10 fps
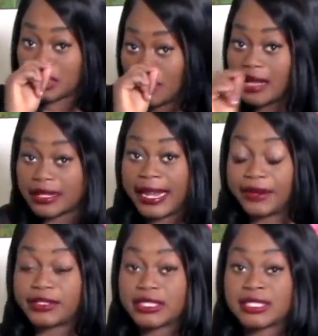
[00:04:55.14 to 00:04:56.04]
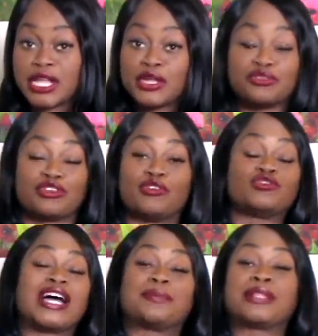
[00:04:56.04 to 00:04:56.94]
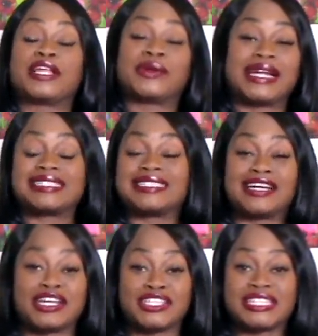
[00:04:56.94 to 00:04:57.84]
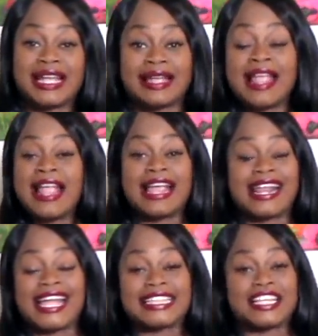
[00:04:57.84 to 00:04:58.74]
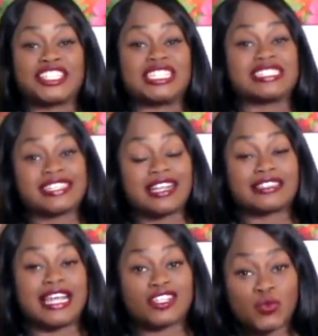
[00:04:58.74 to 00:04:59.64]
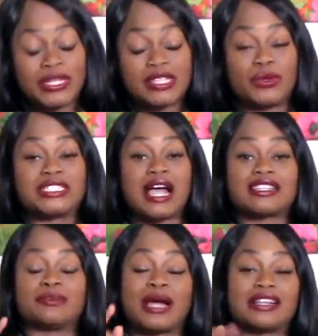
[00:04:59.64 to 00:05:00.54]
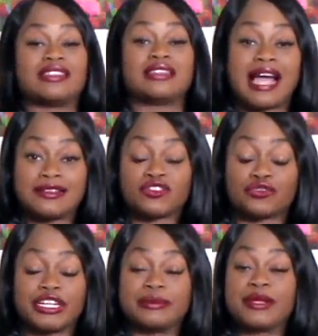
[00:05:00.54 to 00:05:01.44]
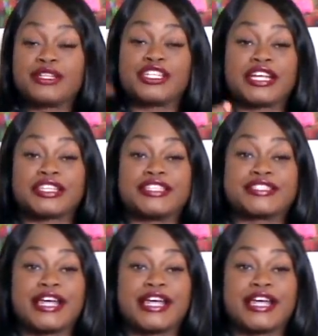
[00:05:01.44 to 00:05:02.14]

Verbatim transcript: Kamala Harris, you know, who tried to play crazy the other day and act like she didn't send out that tweet that we talked about in the live stream. Check this